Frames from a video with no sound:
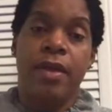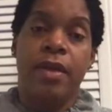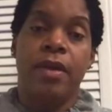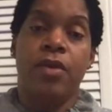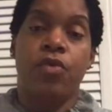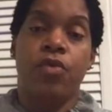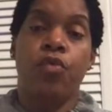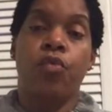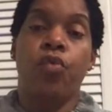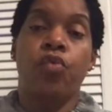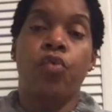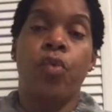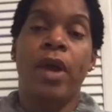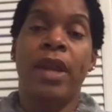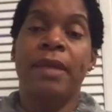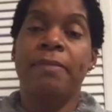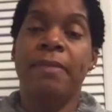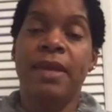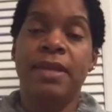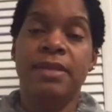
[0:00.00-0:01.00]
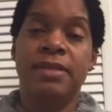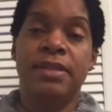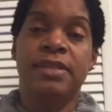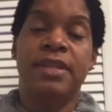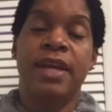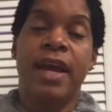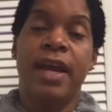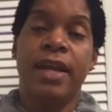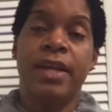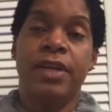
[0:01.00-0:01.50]
What it means is
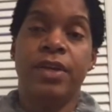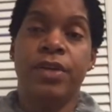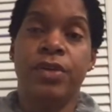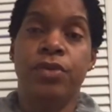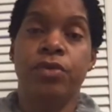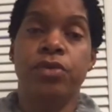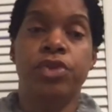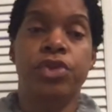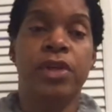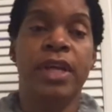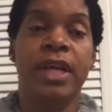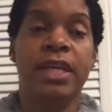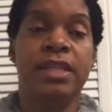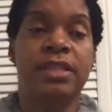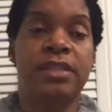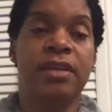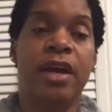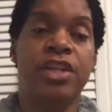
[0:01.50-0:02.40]
that usually it's not